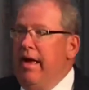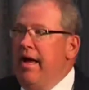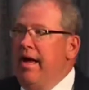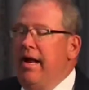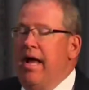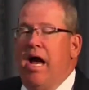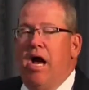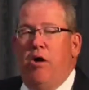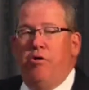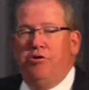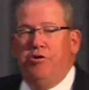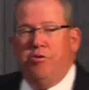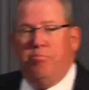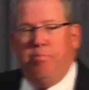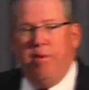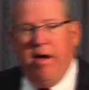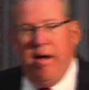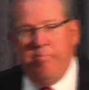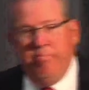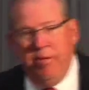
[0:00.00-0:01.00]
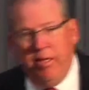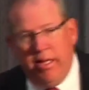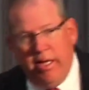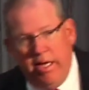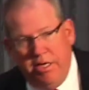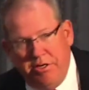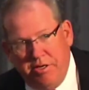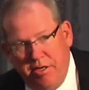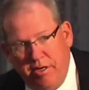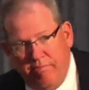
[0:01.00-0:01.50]
and how's your
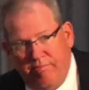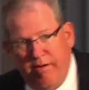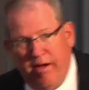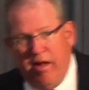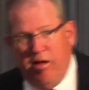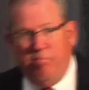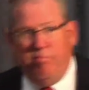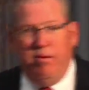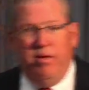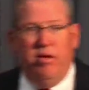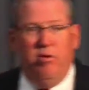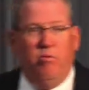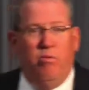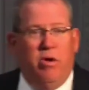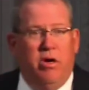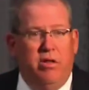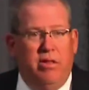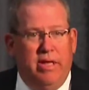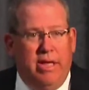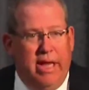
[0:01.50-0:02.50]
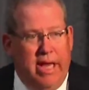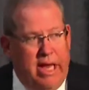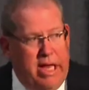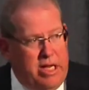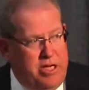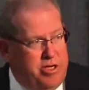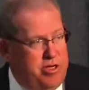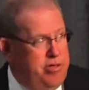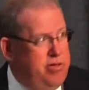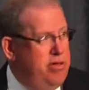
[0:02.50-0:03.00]
population developing, and what are the
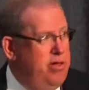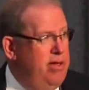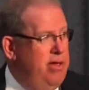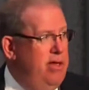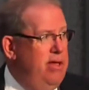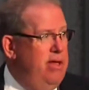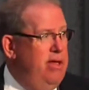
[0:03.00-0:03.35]
gauges?